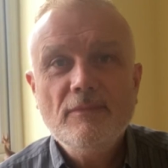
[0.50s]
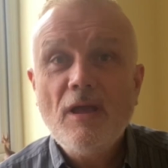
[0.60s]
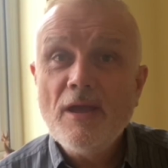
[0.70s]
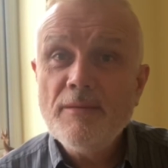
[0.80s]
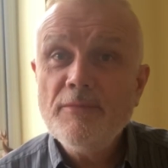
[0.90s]

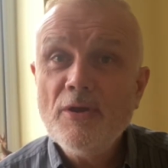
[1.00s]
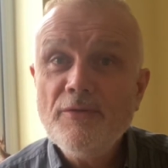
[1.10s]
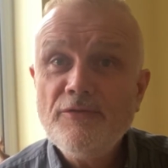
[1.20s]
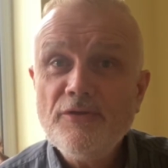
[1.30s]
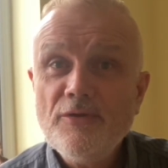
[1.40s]
I'm
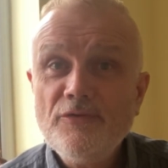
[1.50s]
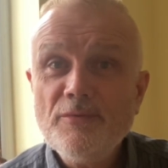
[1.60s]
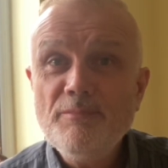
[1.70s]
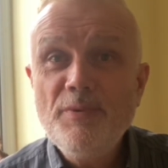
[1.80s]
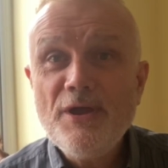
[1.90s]
going to do
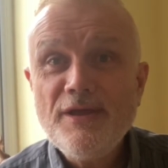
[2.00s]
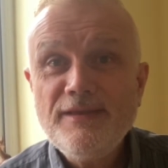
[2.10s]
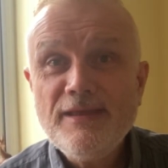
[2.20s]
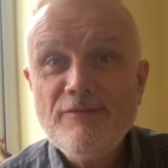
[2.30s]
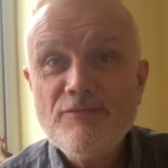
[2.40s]
some
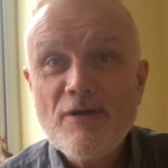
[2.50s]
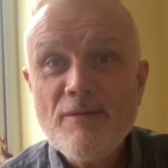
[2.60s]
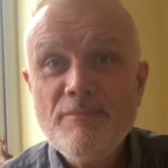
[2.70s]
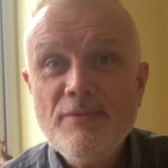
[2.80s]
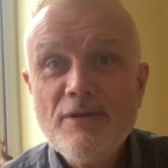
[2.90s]
birding
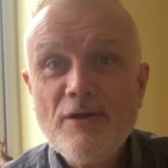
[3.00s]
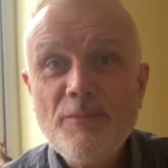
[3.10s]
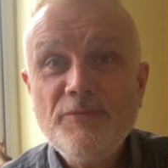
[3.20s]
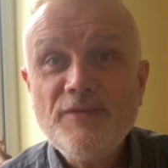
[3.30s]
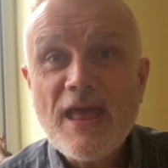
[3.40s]
from
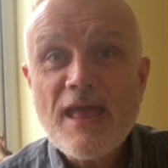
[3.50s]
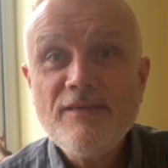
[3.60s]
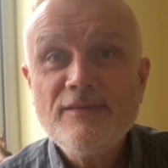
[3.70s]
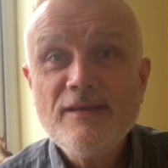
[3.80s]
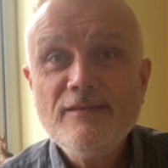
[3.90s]

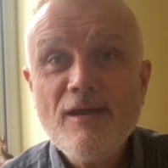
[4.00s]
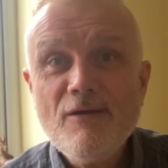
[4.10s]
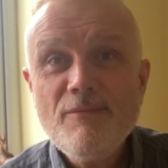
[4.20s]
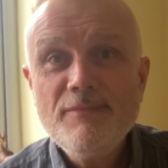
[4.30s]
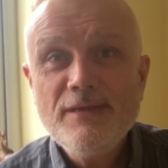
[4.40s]
upstairs at
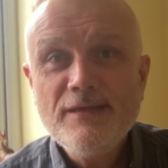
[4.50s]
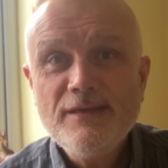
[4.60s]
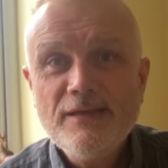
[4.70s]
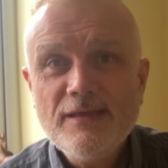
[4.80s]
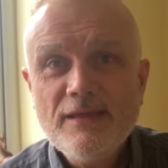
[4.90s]
home.
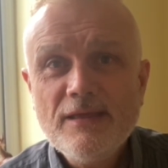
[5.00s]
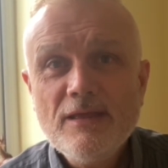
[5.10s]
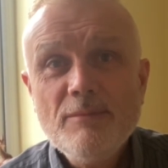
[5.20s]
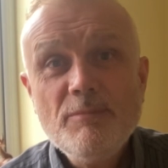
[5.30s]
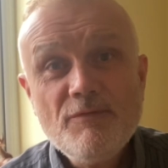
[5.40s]

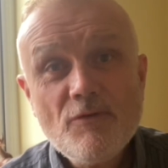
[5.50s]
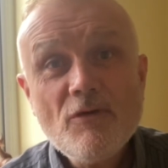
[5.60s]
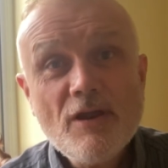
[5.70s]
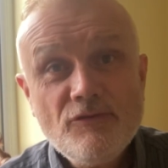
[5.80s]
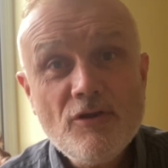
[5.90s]

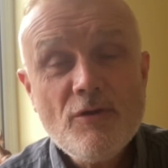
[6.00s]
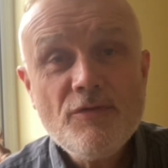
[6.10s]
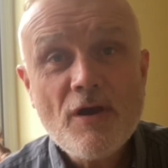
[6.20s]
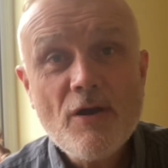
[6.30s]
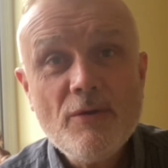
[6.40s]
Before I do
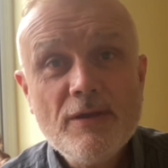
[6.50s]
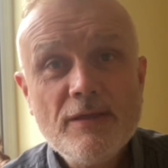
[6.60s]
though,